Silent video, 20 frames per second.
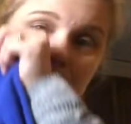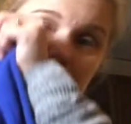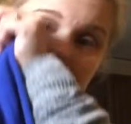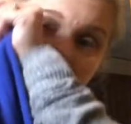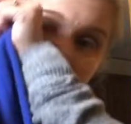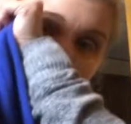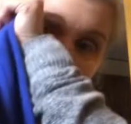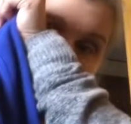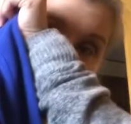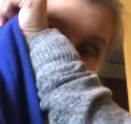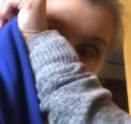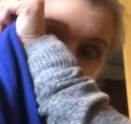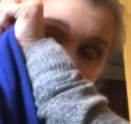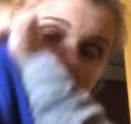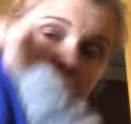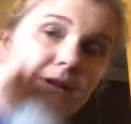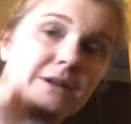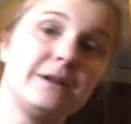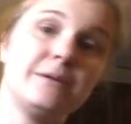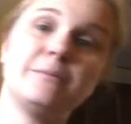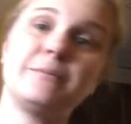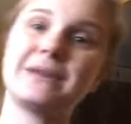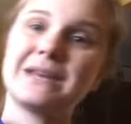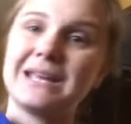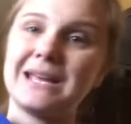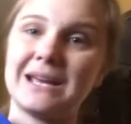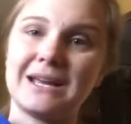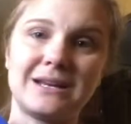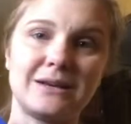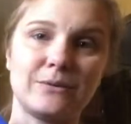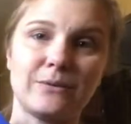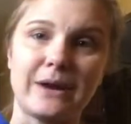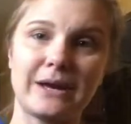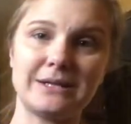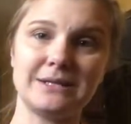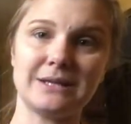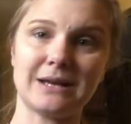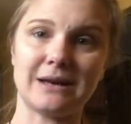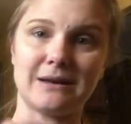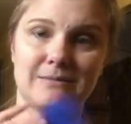pullover, but again, it
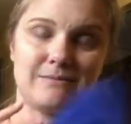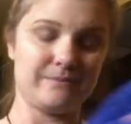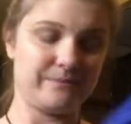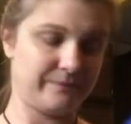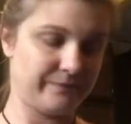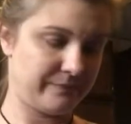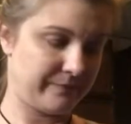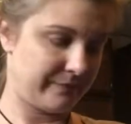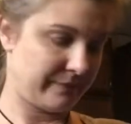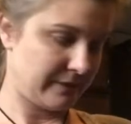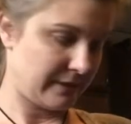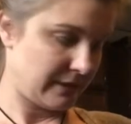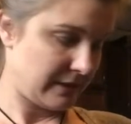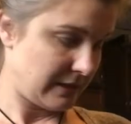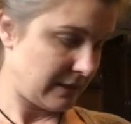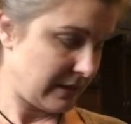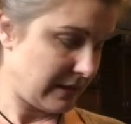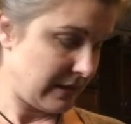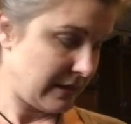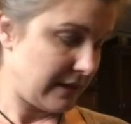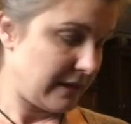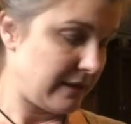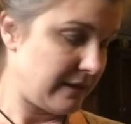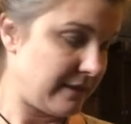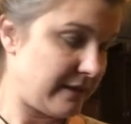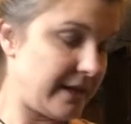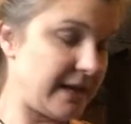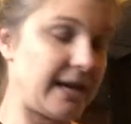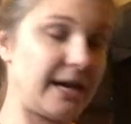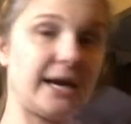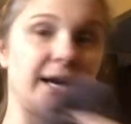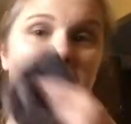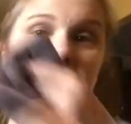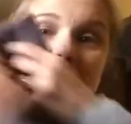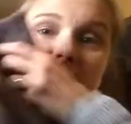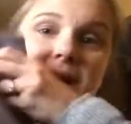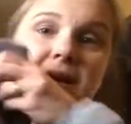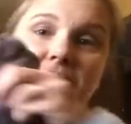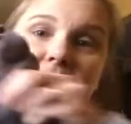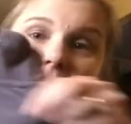rides up. Then
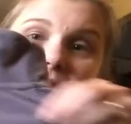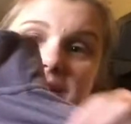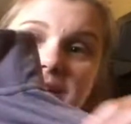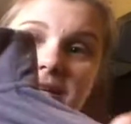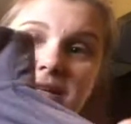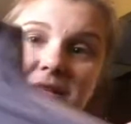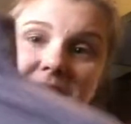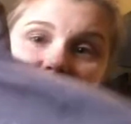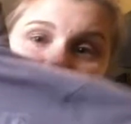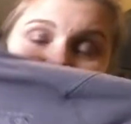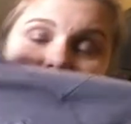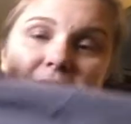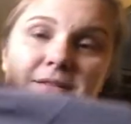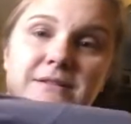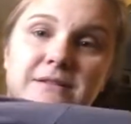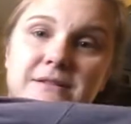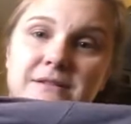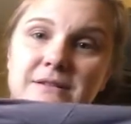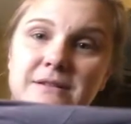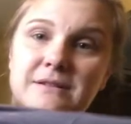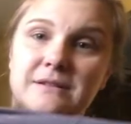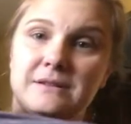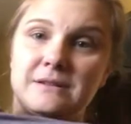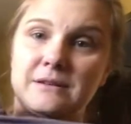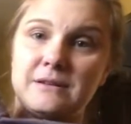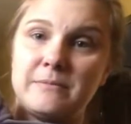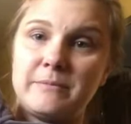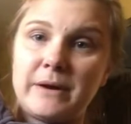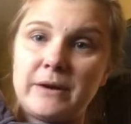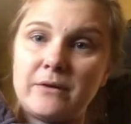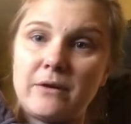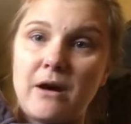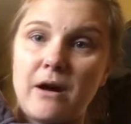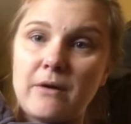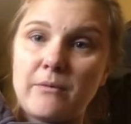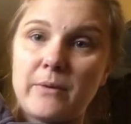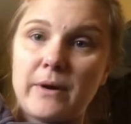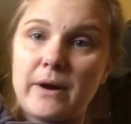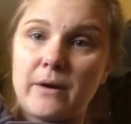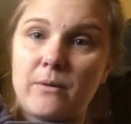I got this Mountain
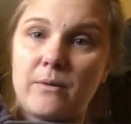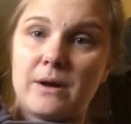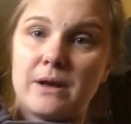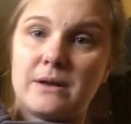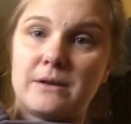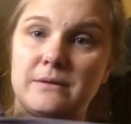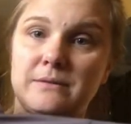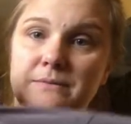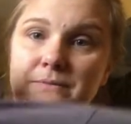Hardwear one.